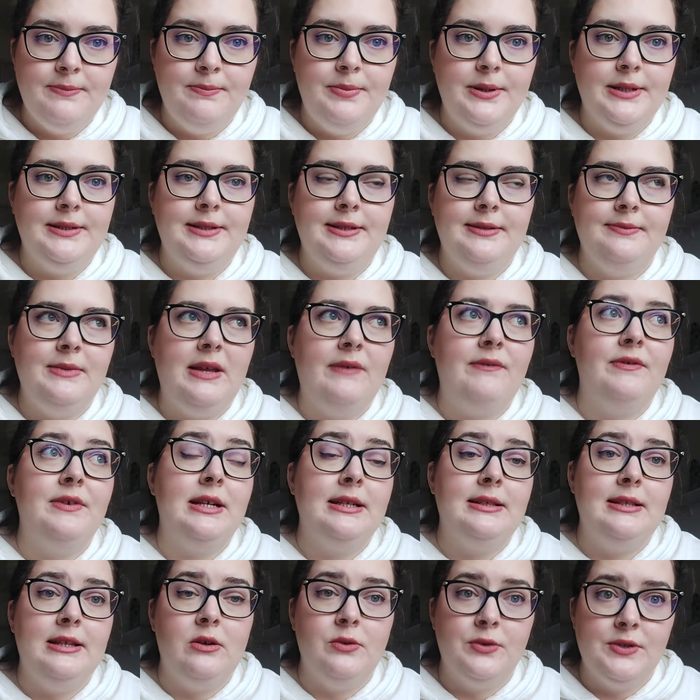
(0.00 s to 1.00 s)
but
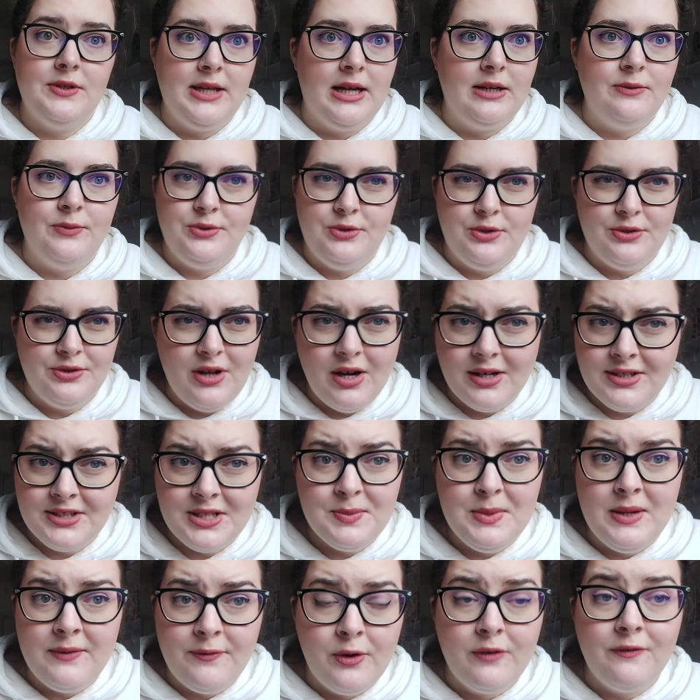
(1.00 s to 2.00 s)
definitely consult with your doctor
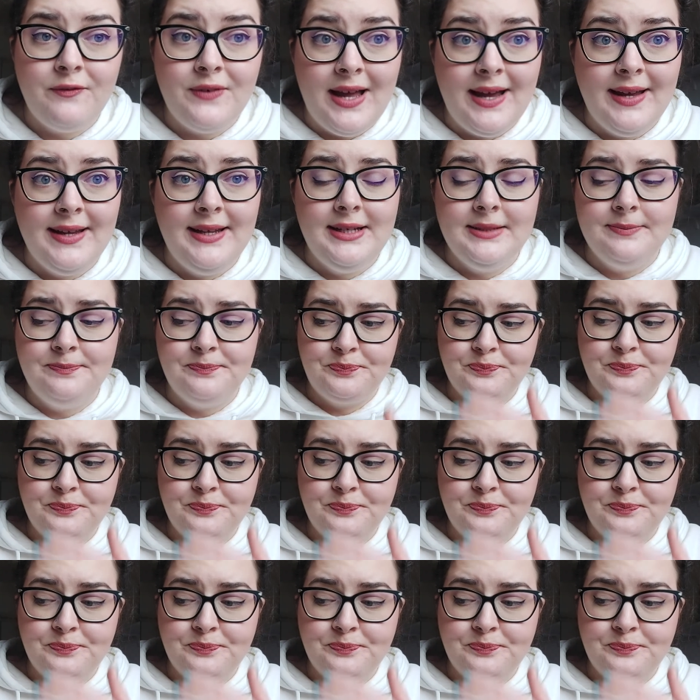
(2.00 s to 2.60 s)
before flying.